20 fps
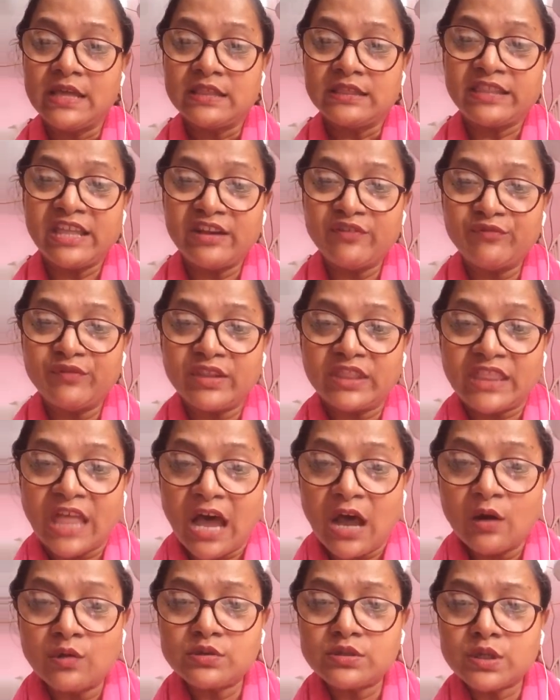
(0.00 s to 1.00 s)
Then,
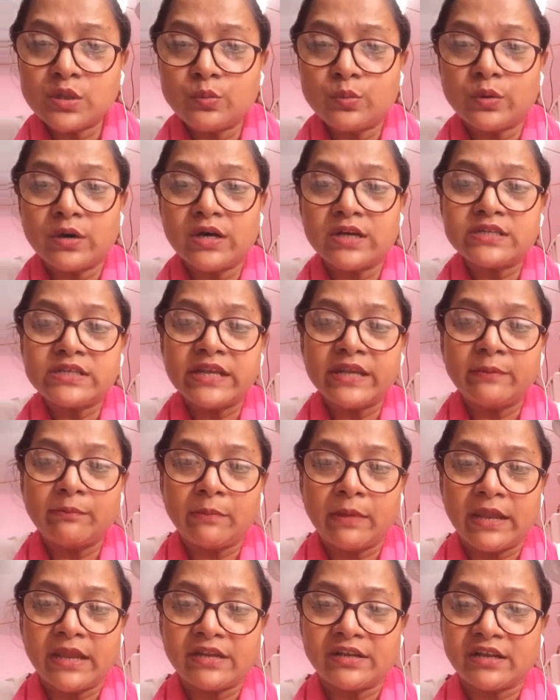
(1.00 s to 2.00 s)
without a word, he
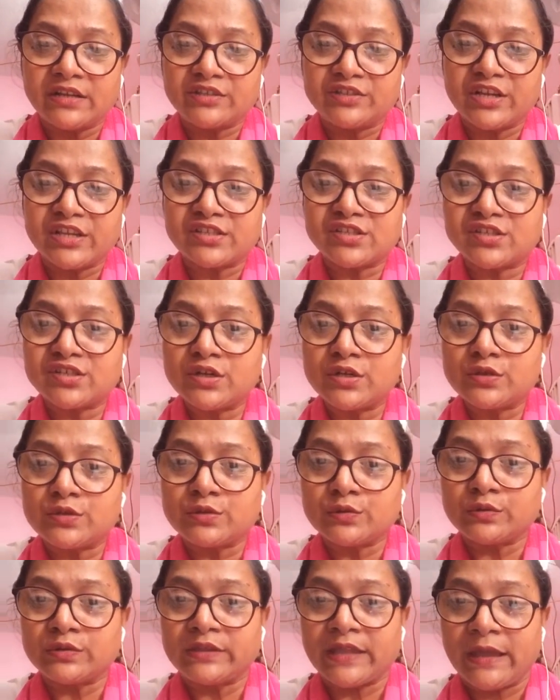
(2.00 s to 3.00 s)
made a gesture
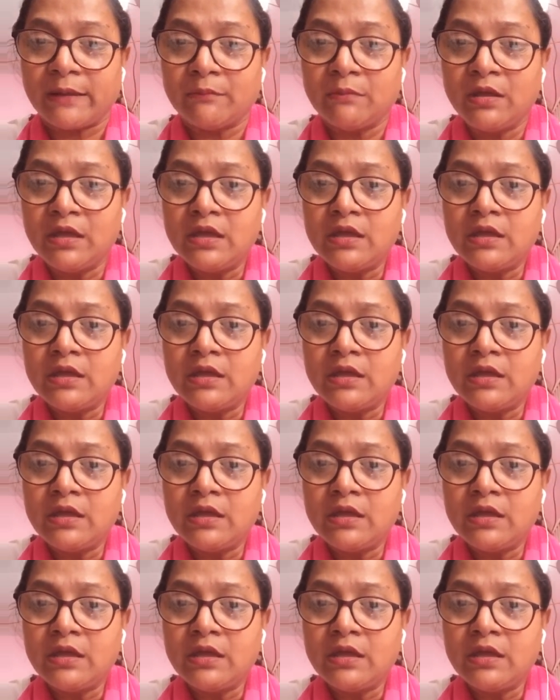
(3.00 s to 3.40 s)
to them